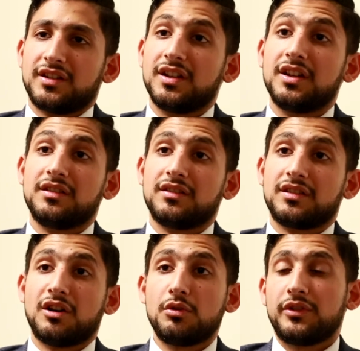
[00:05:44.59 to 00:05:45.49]
and
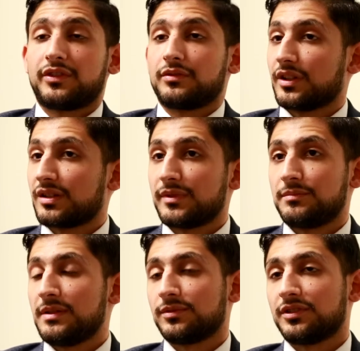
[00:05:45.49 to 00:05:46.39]
I always recommend
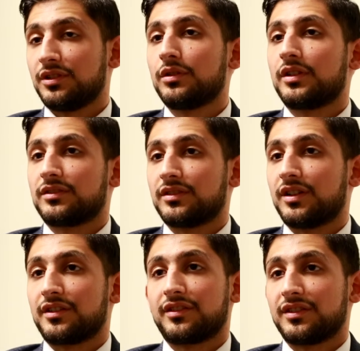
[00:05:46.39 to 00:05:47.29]
people to go there,
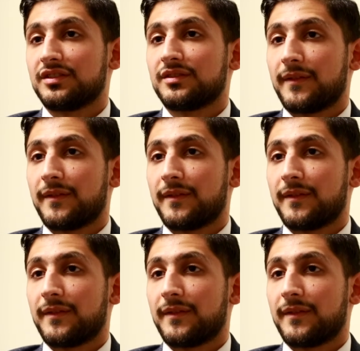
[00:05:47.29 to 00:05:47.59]
honestly.